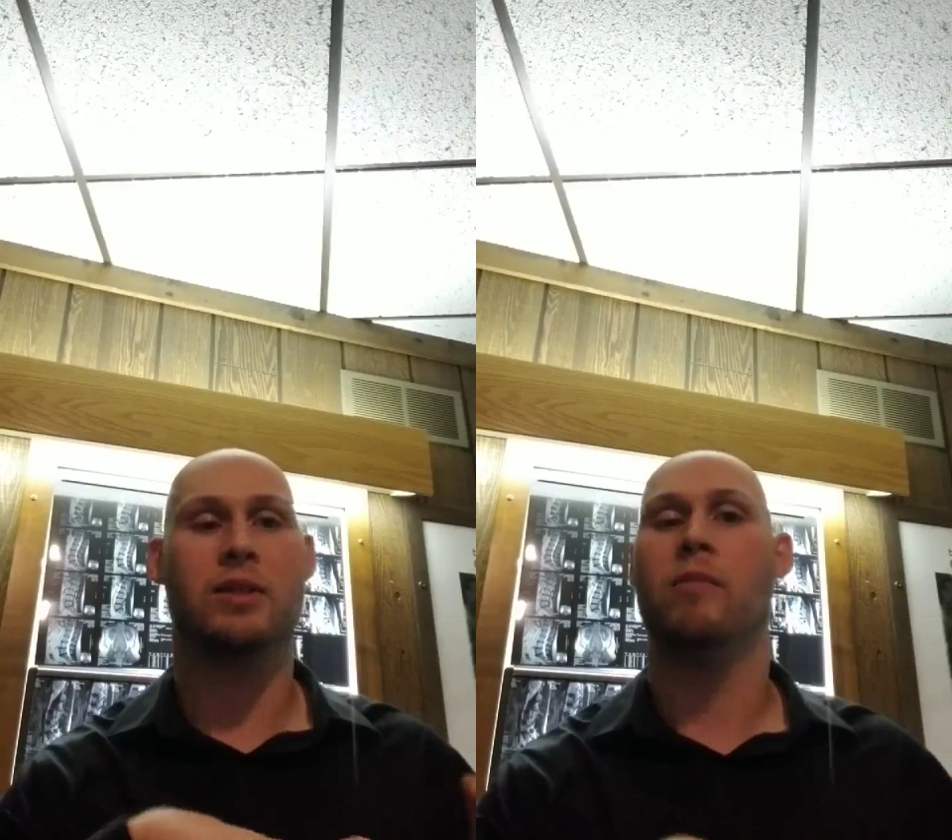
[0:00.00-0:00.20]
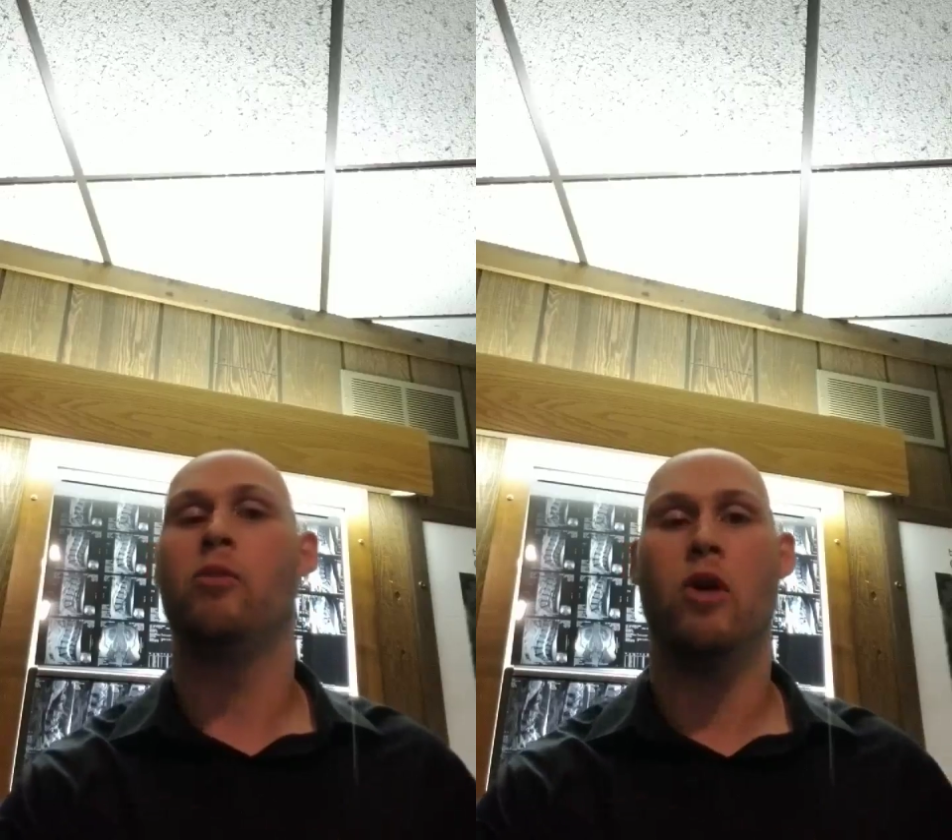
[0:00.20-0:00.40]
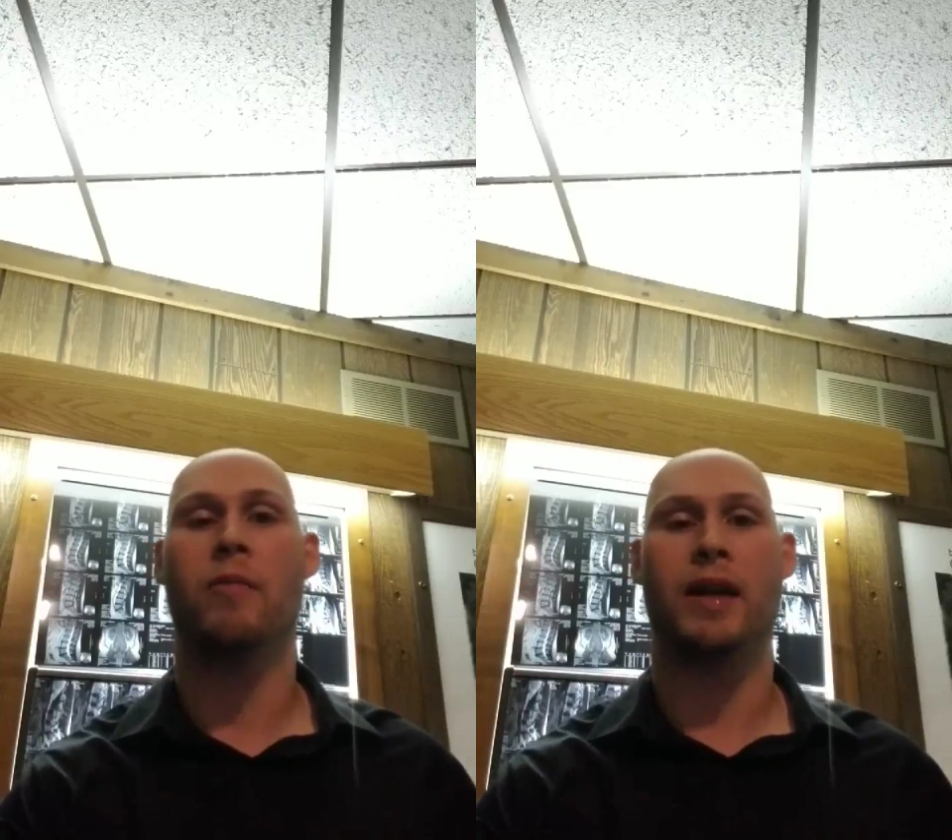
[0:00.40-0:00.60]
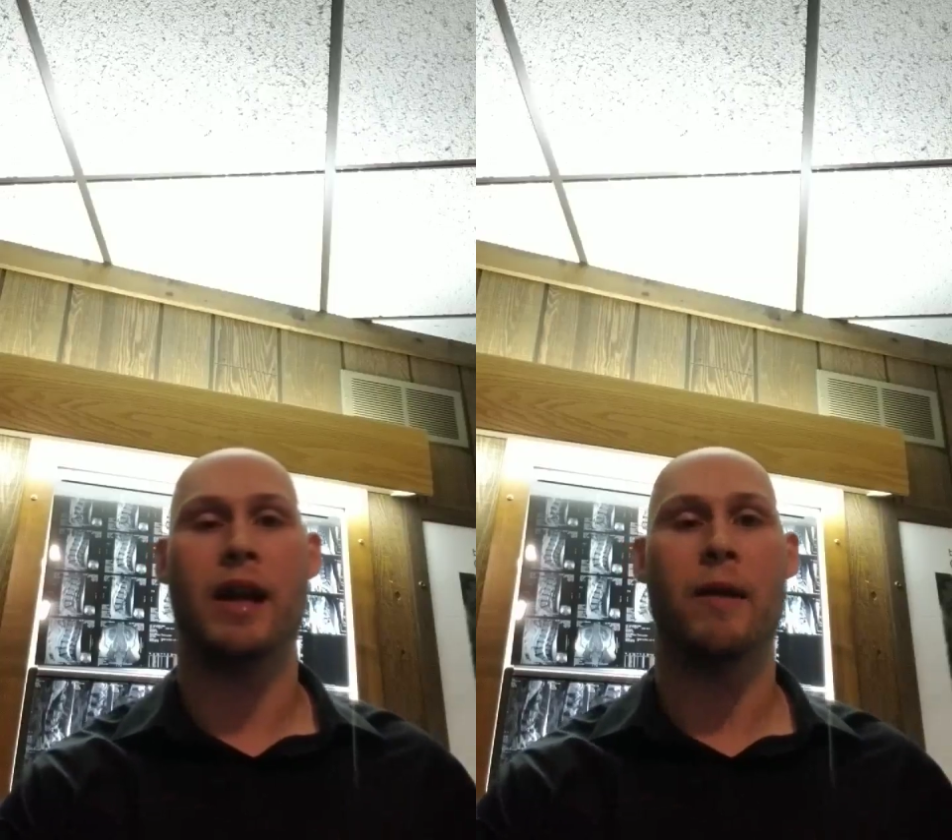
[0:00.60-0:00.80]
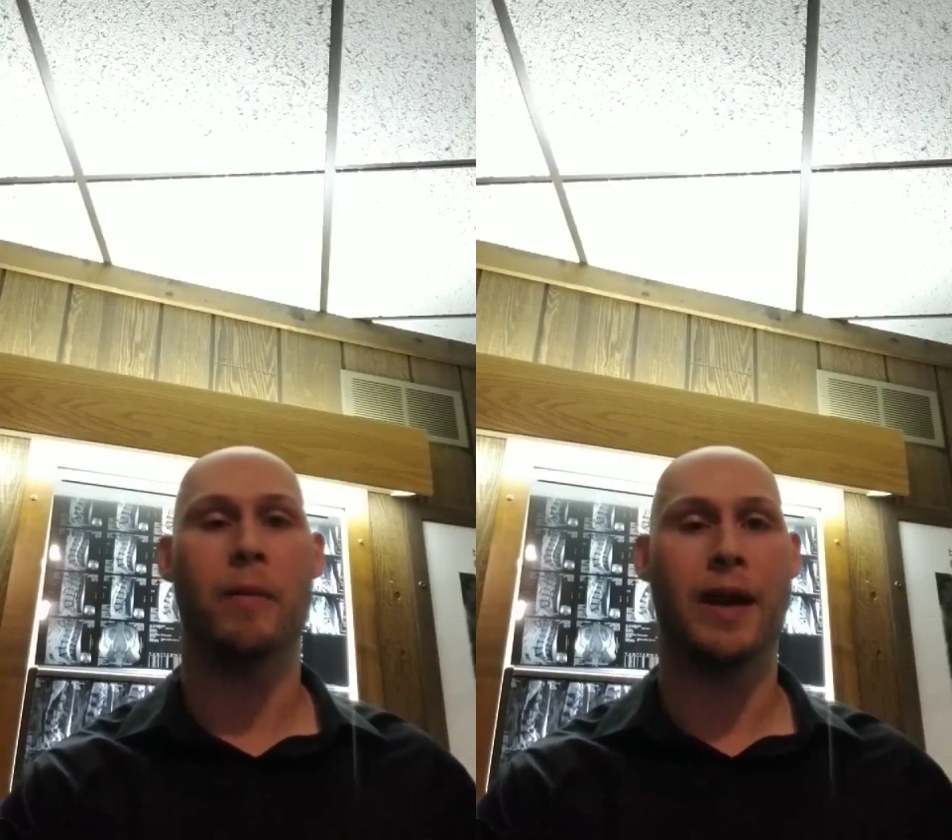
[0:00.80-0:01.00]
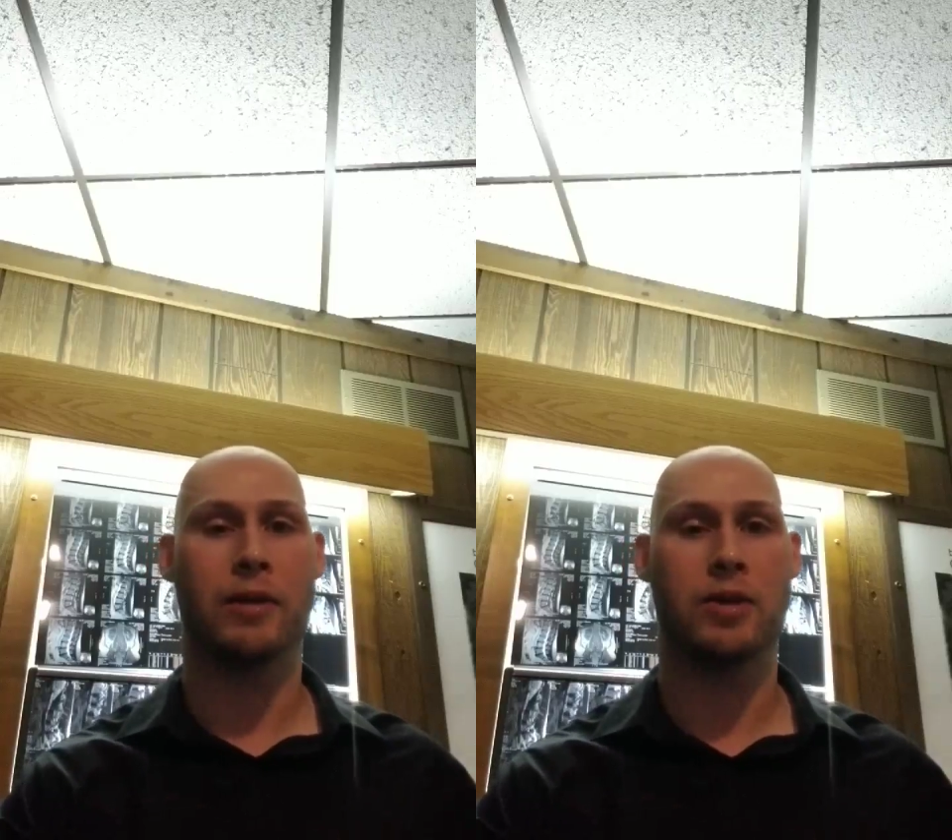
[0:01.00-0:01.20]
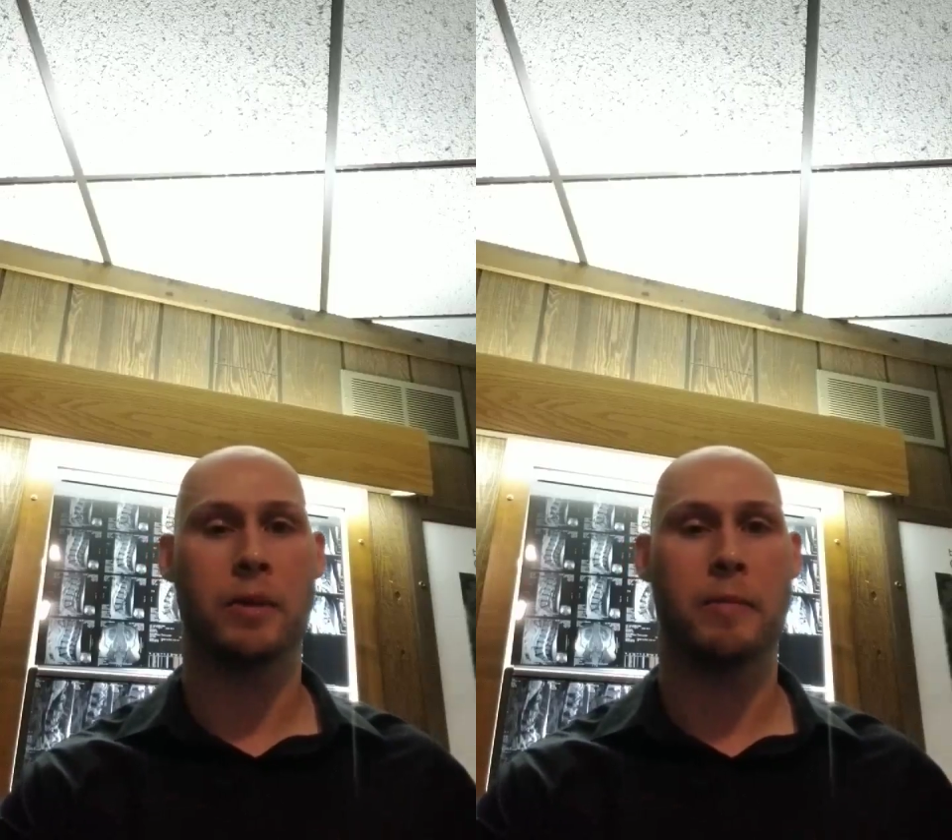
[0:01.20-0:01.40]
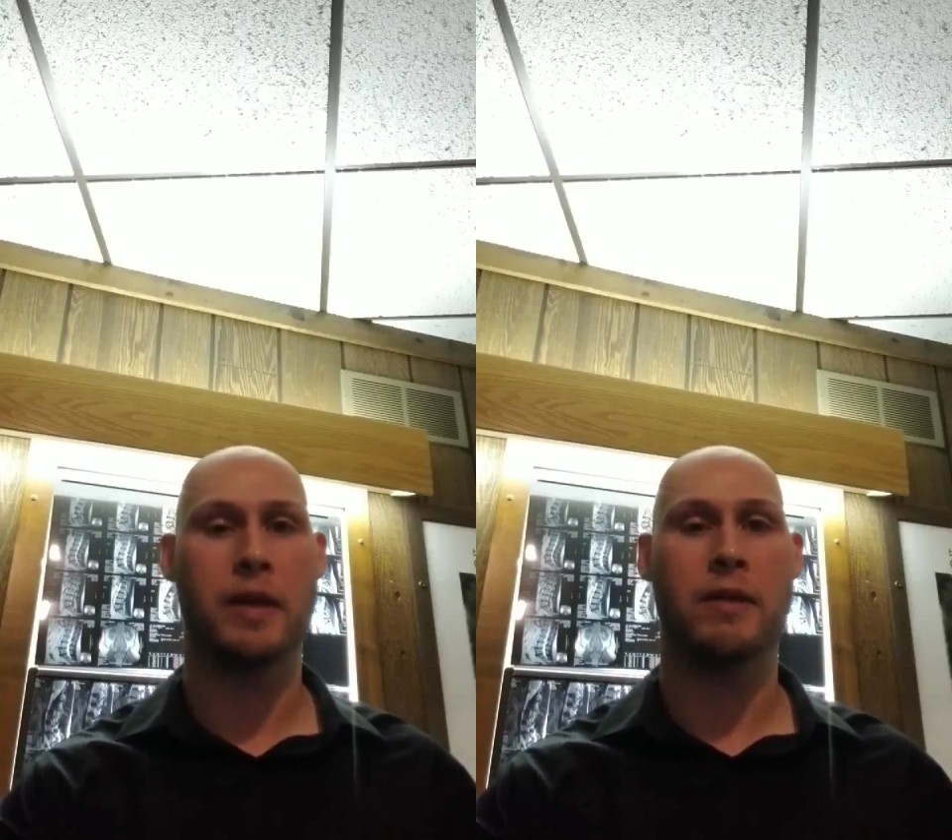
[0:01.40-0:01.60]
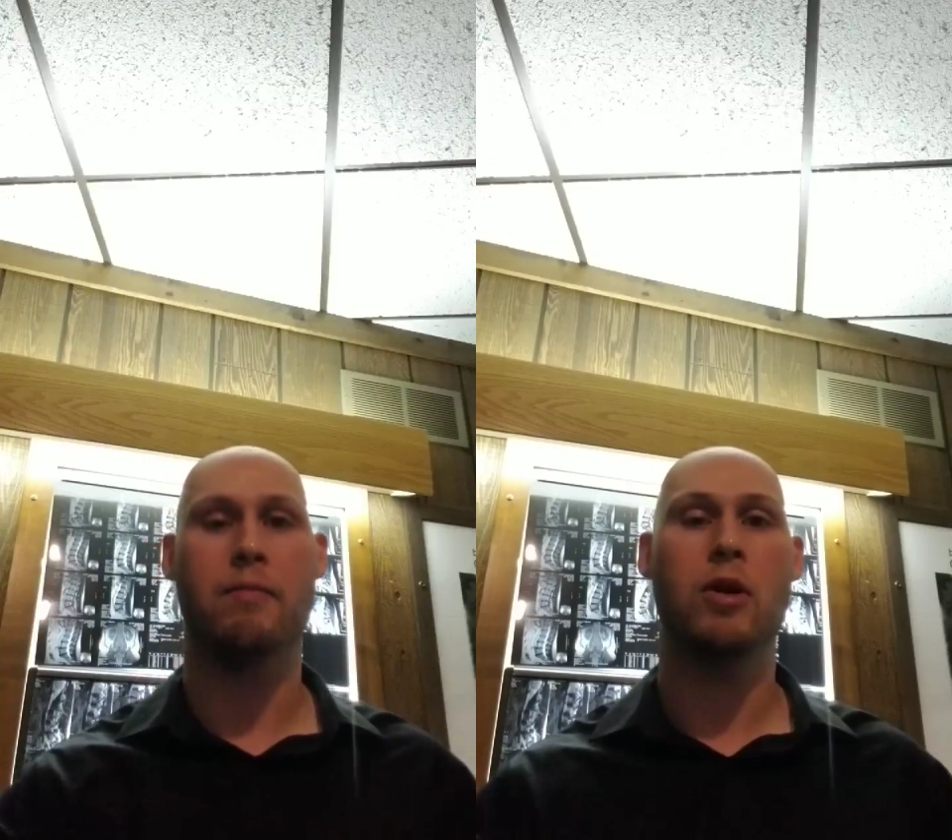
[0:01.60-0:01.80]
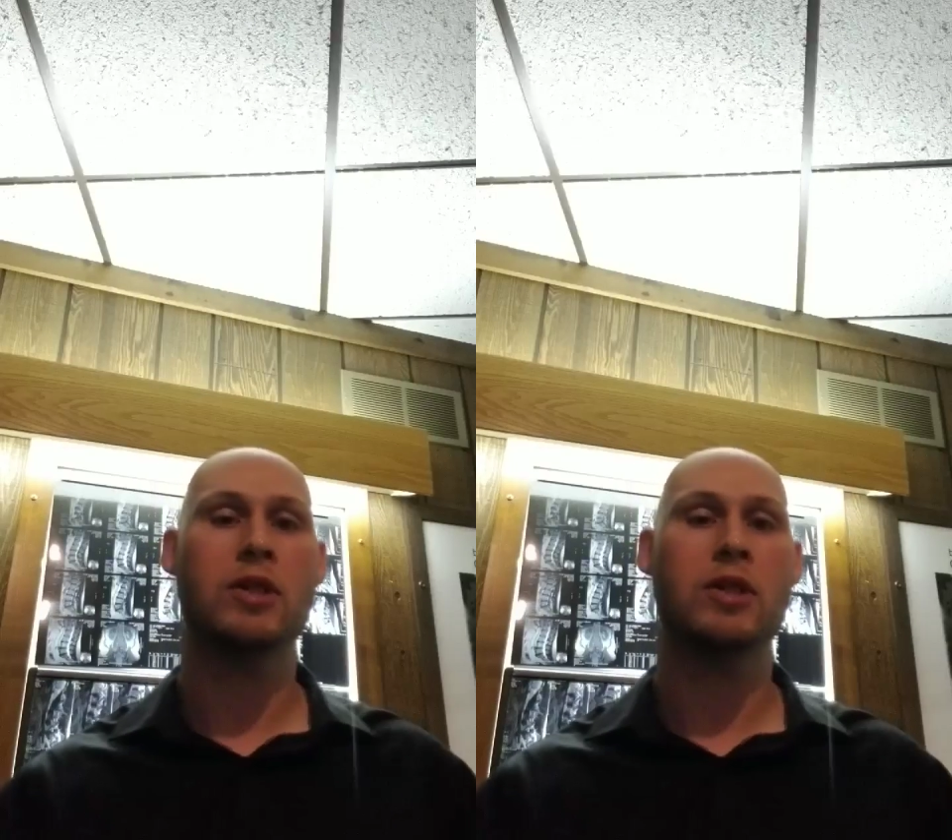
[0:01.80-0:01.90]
it's more of a chiropractor's opinion.